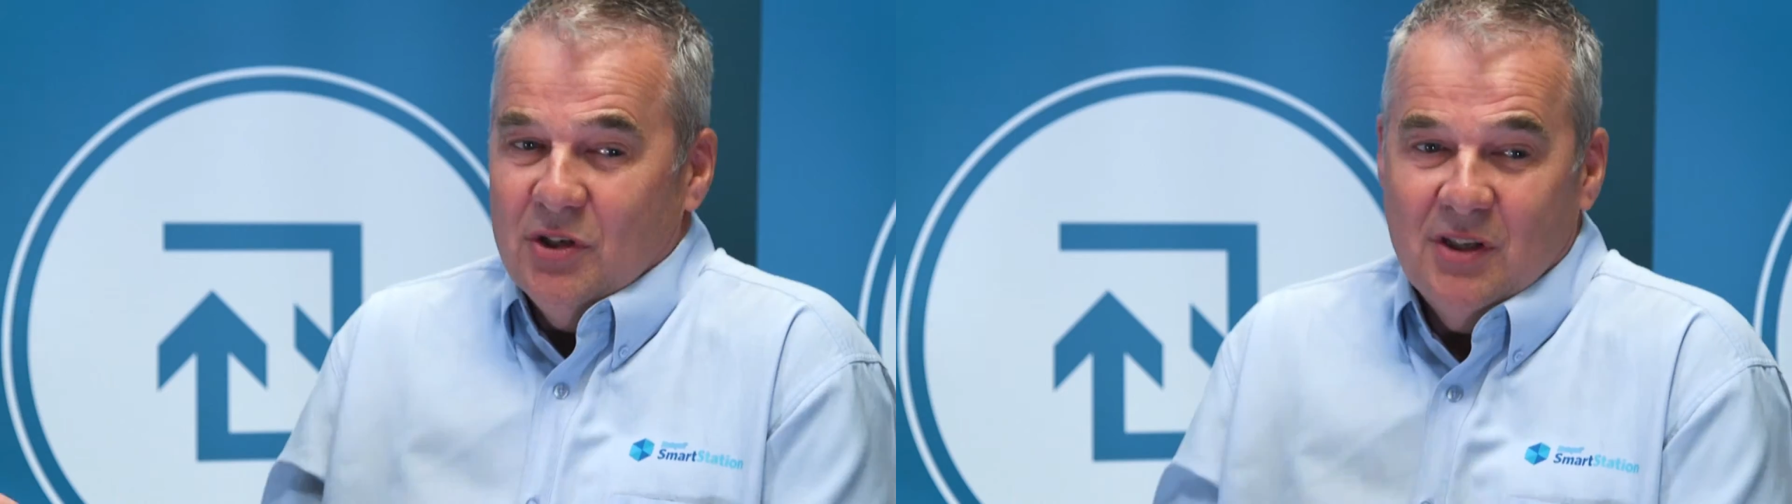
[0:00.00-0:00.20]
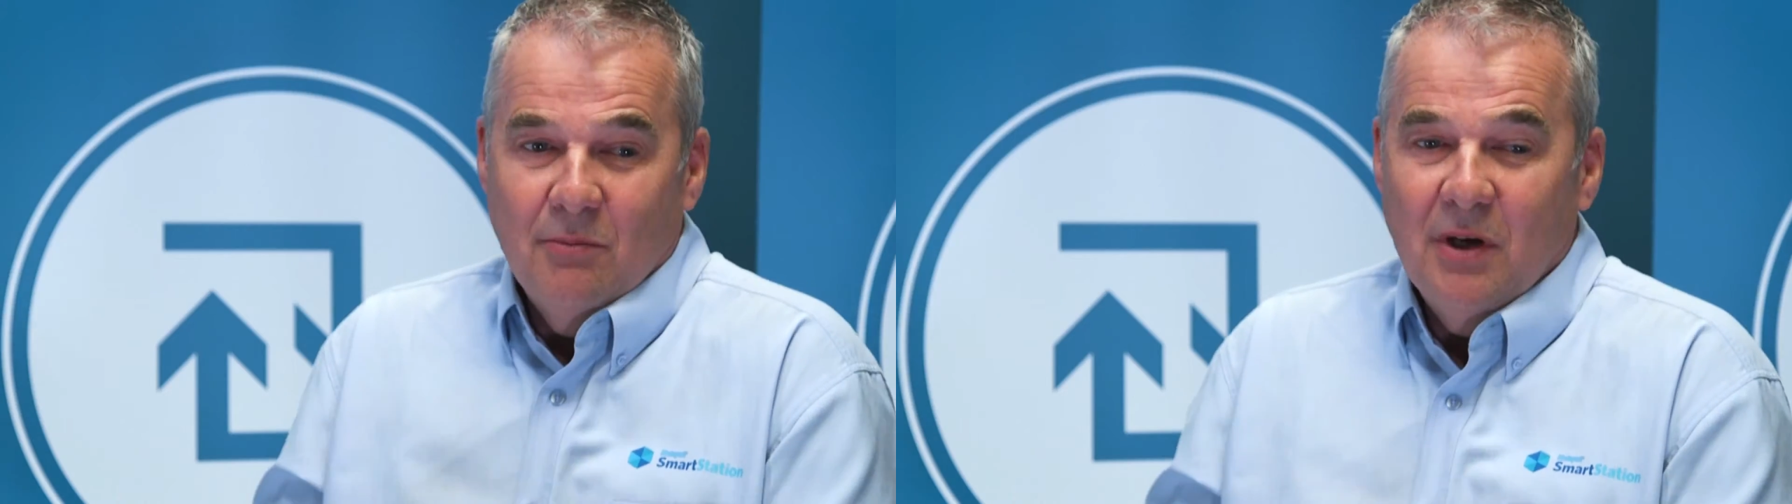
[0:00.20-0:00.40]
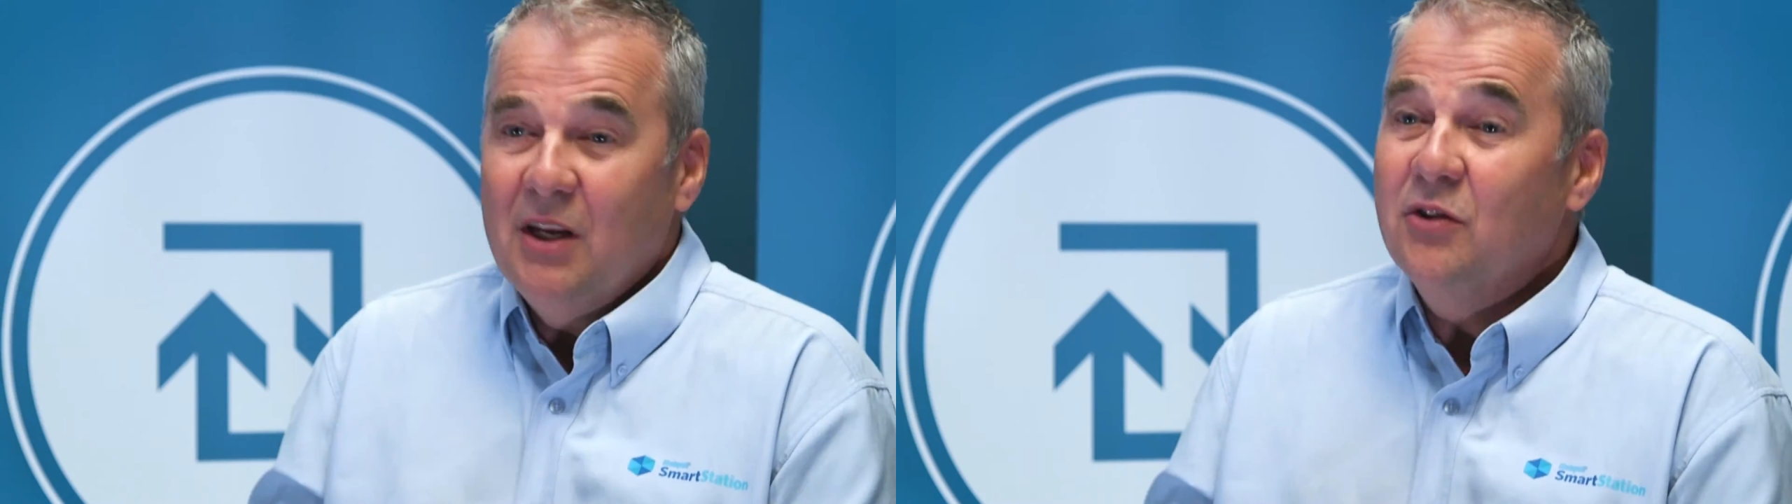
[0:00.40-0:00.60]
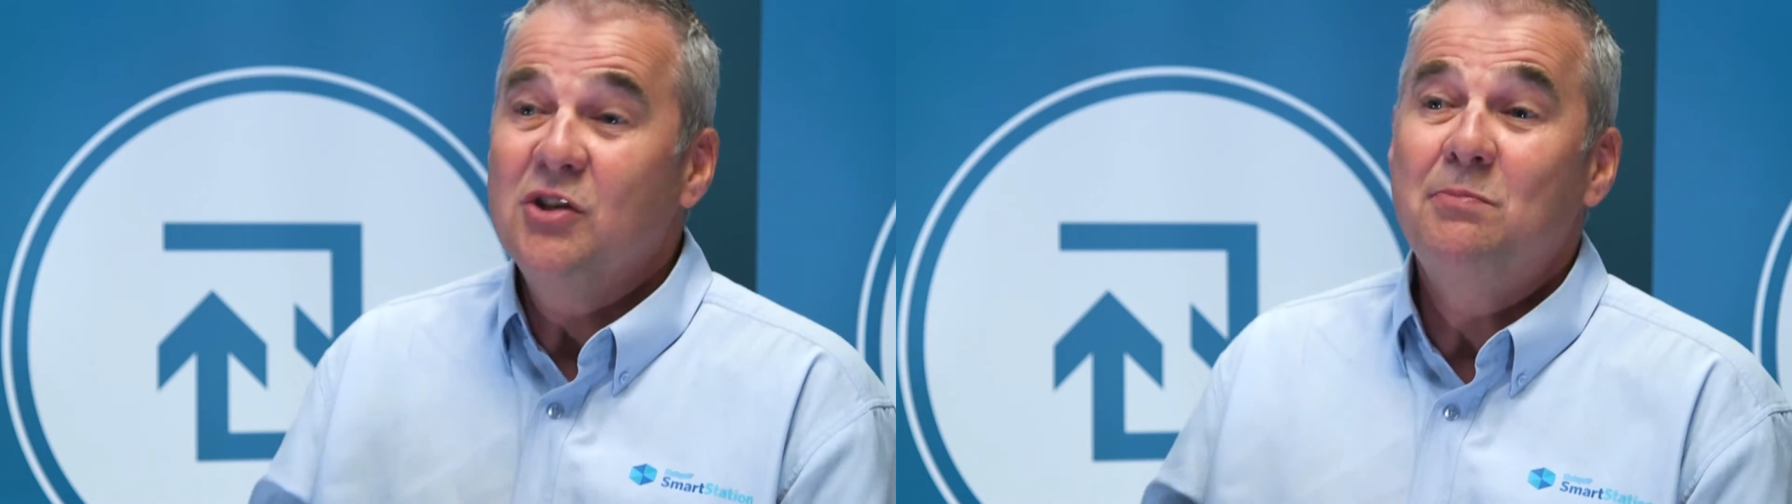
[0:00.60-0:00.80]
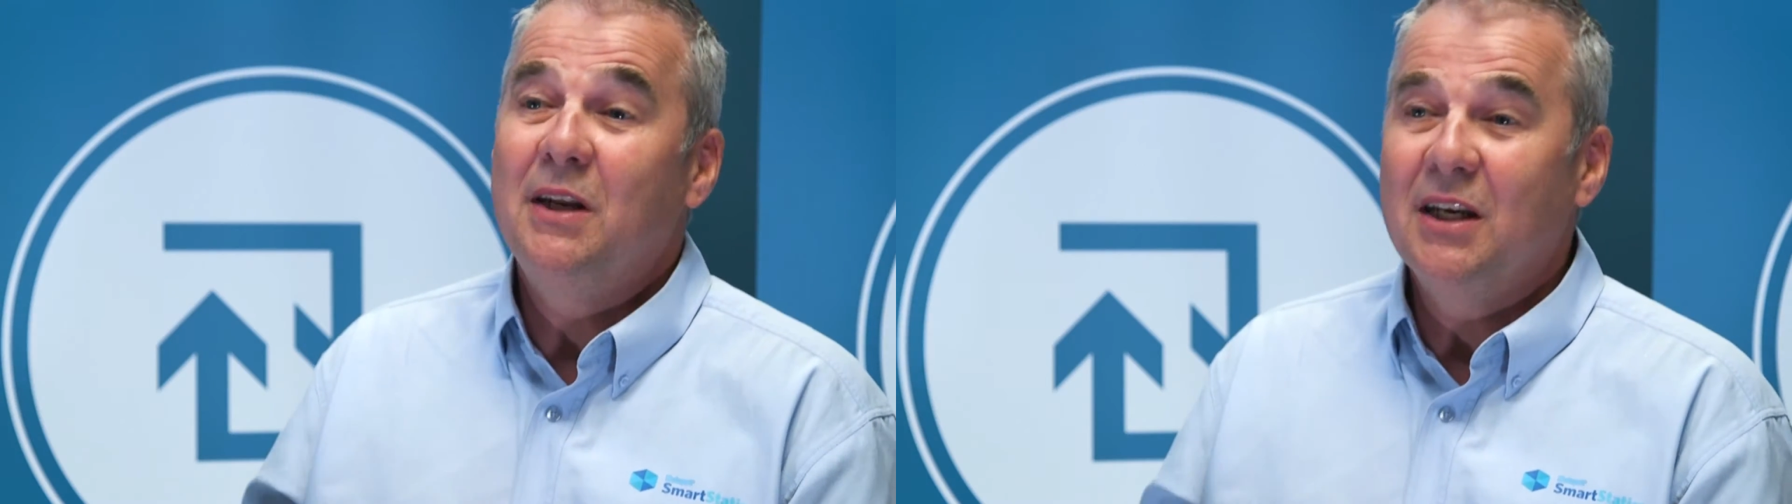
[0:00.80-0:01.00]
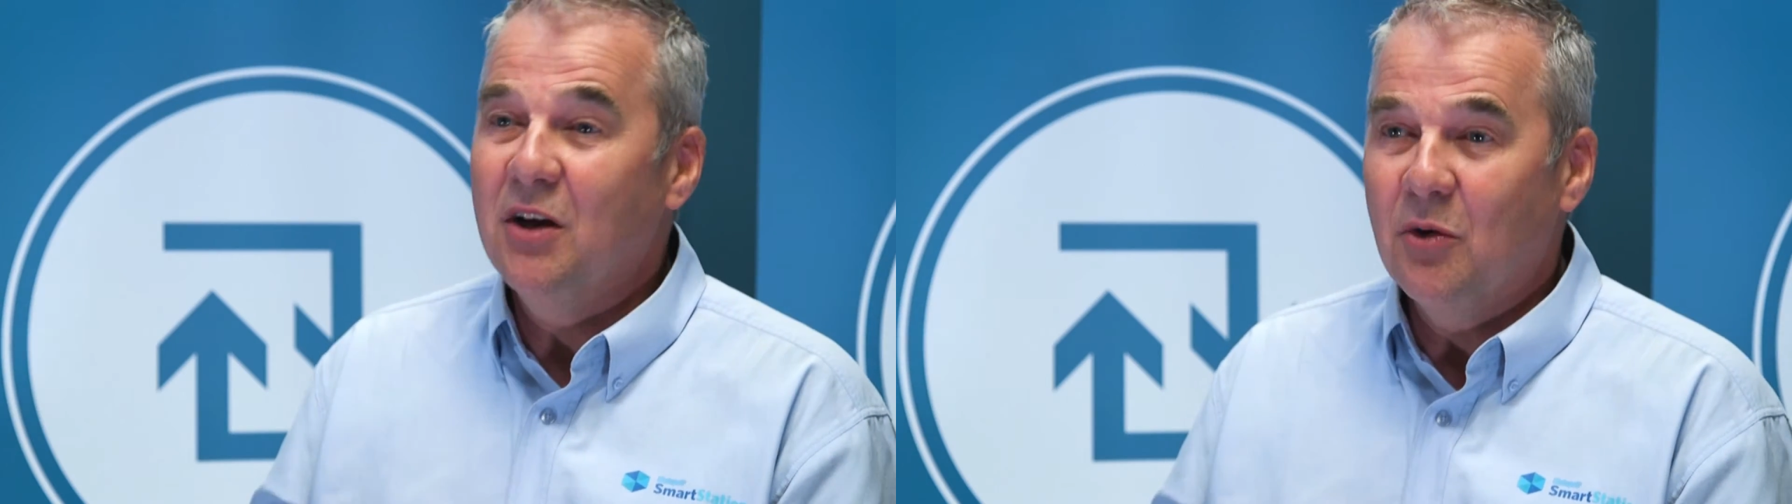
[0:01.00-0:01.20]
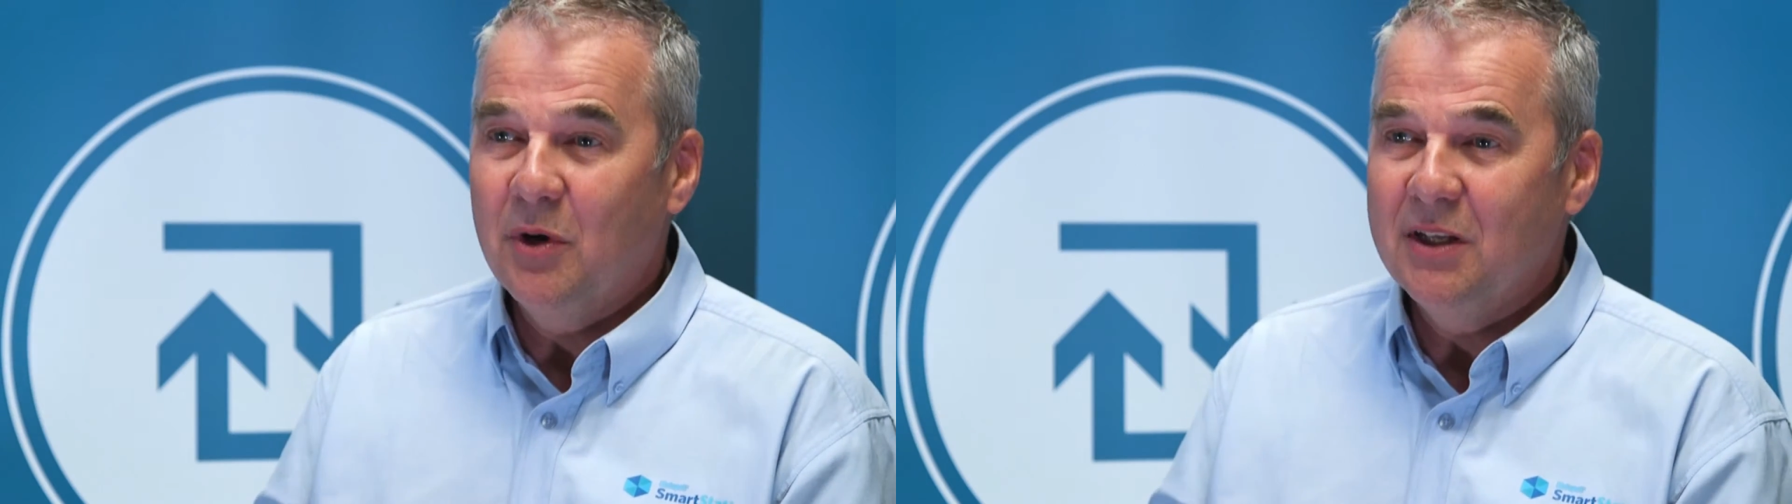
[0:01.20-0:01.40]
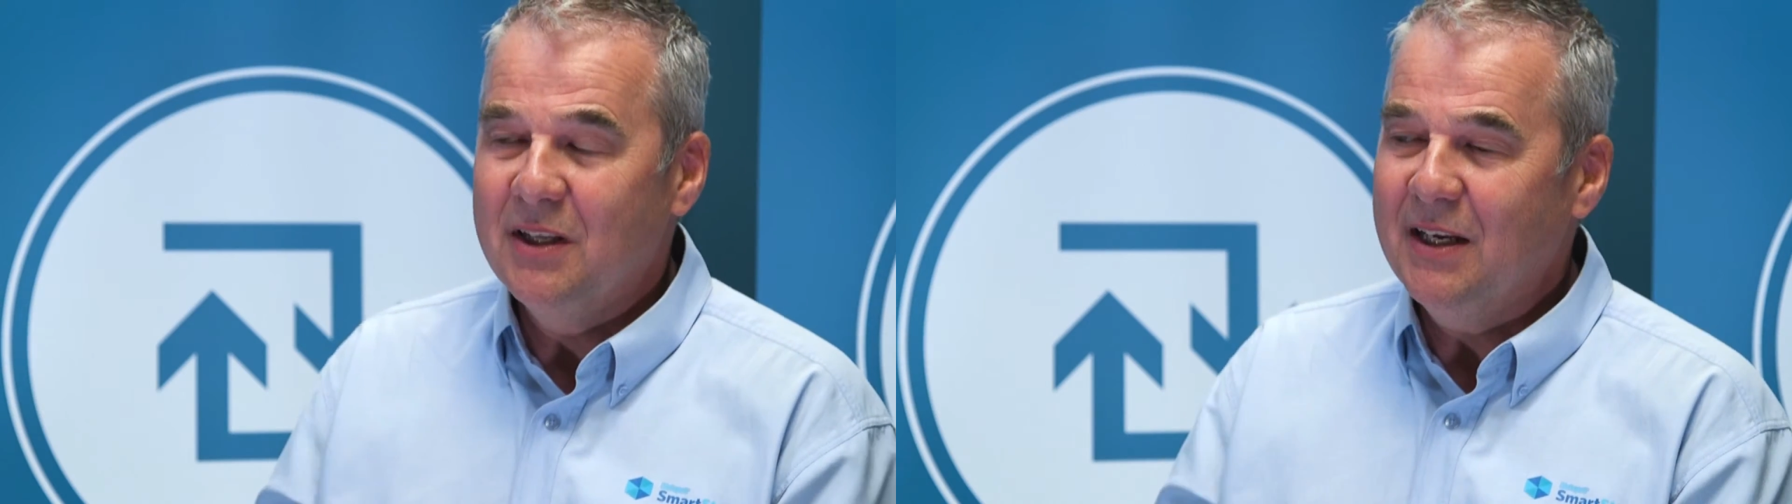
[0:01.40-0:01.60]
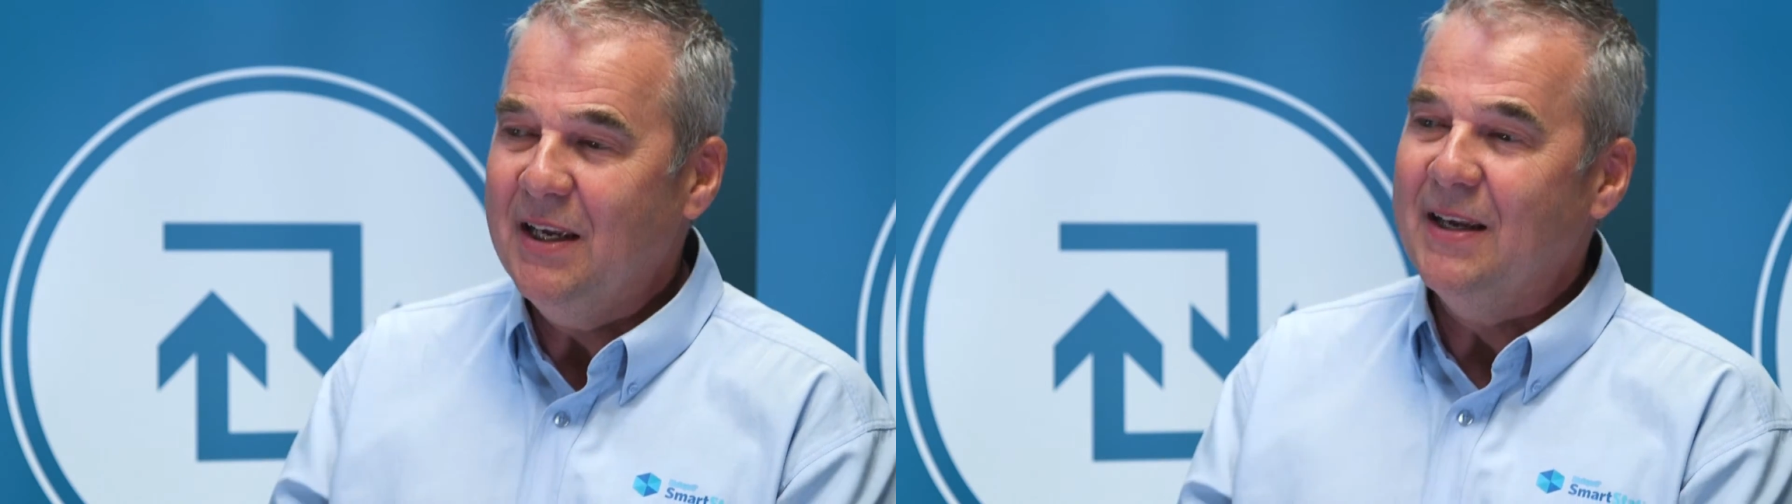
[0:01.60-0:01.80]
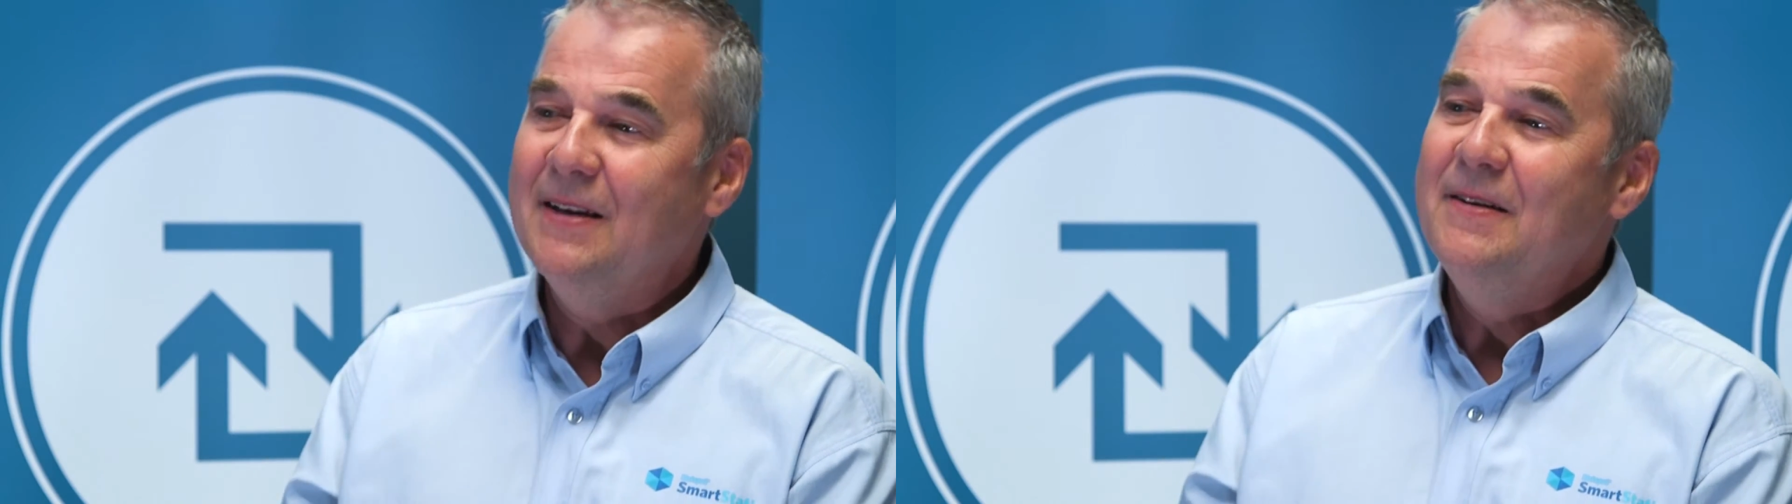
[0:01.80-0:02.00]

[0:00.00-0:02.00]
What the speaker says: is the money they're spending already today,